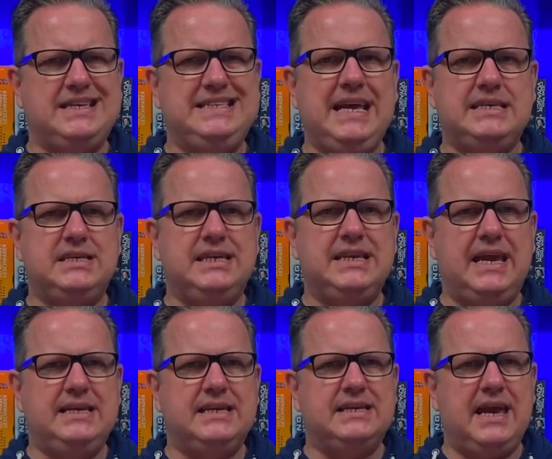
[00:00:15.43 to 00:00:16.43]

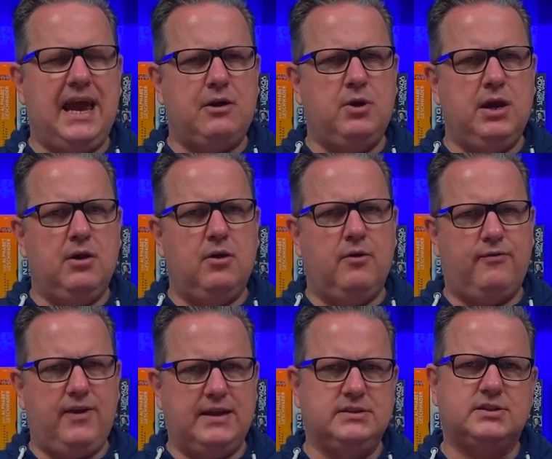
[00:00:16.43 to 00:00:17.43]
designated area
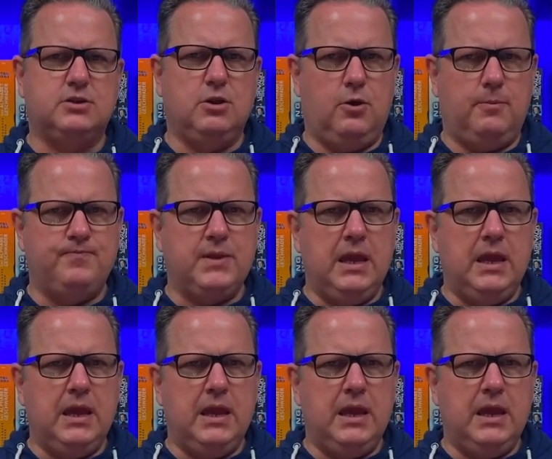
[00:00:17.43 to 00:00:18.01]
offence law.